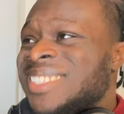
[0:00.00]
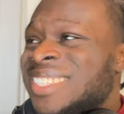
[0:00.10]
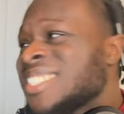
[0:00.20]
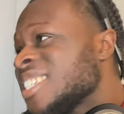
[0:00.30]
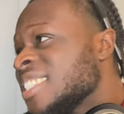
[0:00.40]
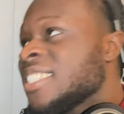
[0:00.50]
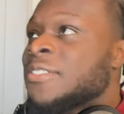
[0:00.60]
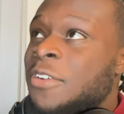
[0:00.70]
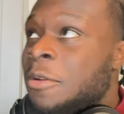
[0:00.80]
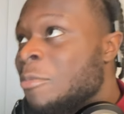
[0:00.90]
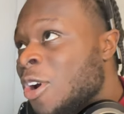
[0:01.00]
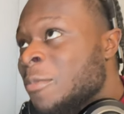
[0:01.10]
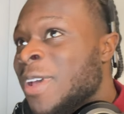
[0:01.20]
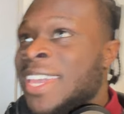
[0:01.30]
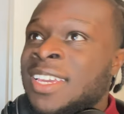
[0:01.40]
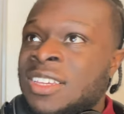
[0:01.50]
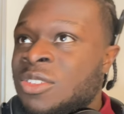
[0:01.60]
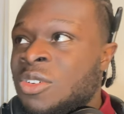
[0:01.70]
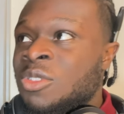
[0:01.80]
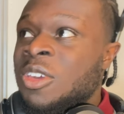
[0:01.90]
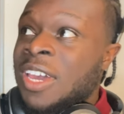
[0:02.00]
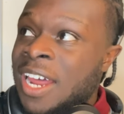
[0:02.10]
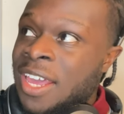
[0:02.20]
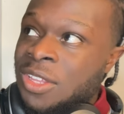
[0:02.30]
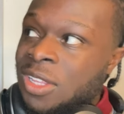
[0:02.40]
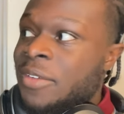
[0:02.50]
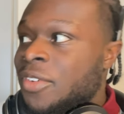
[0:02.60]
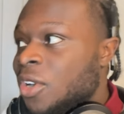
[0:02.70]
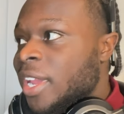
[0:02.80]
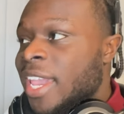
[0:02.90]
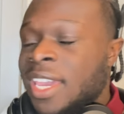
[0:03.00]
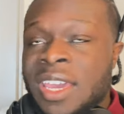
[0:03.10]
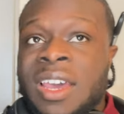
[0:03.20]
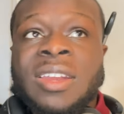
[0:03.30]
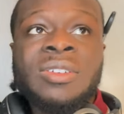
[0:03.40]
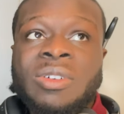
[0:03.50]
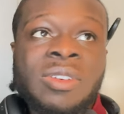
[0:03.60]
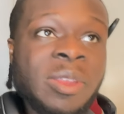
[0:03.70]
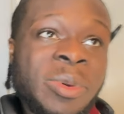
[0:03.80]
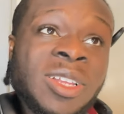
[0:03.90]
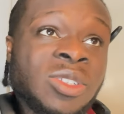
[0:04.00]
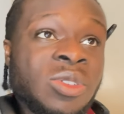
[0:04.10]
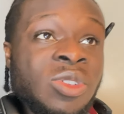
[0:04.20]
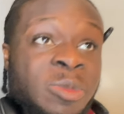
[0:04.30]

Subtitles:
This idea is very Marmite. You know, you can either love it or hate it. I don't know. It depends on who's